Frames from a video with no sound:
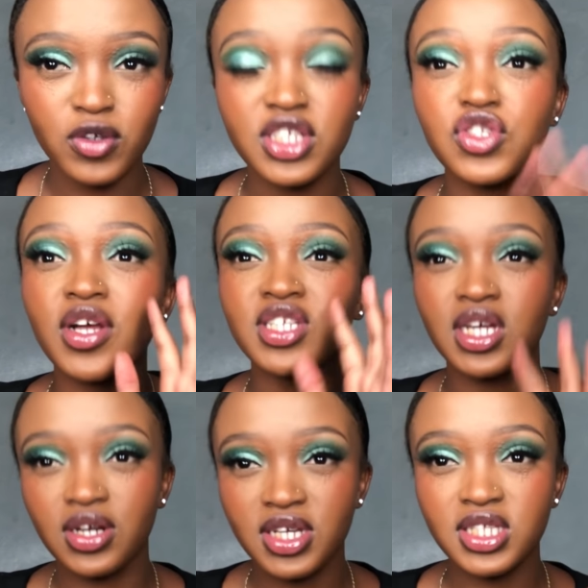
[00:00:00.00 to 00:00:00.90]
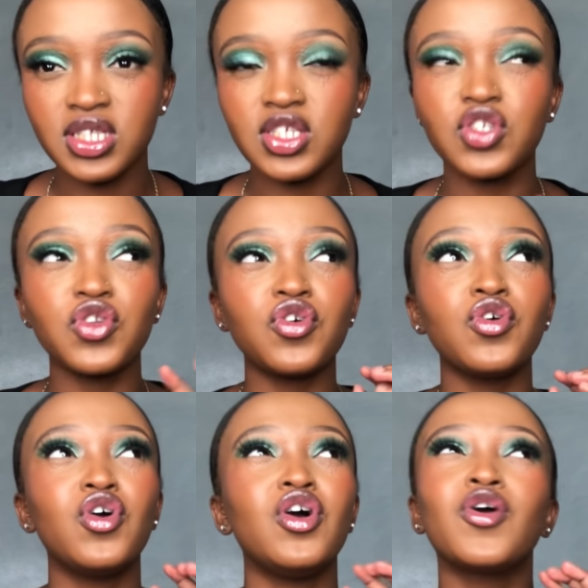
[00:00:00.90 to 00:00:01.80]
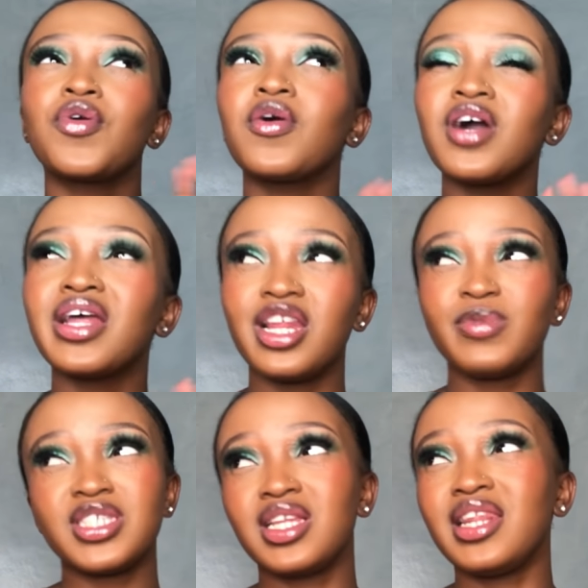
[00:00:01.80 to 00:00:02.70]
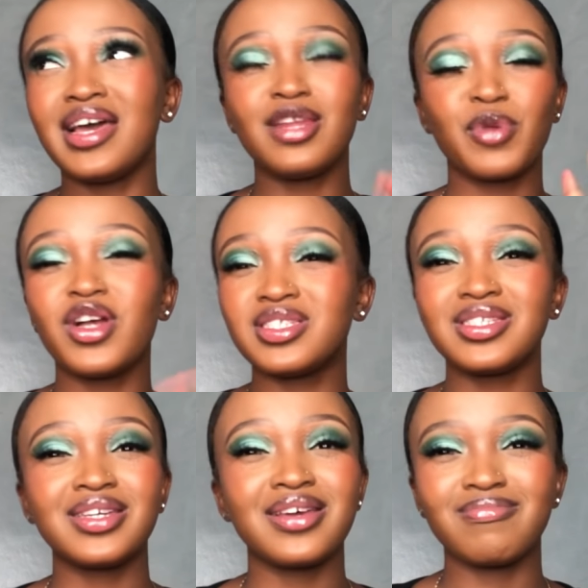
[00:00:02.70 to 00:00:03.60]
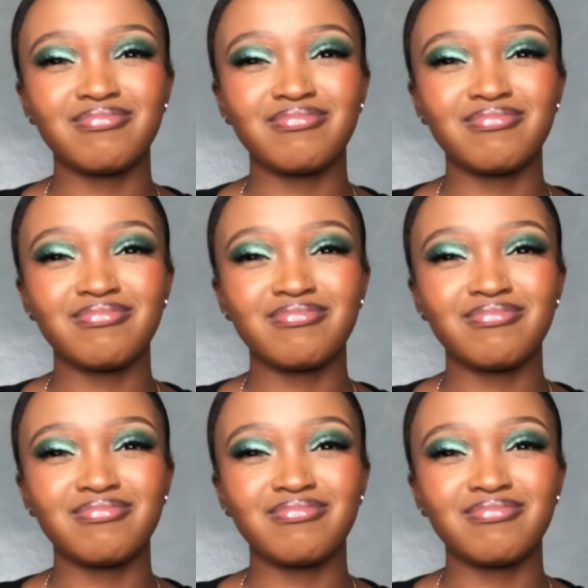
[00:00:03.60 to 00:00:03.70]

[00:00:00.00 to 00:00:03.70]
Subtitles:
It's not greasy. So, you know, kuna kuna lipstick la lip gloss zingine.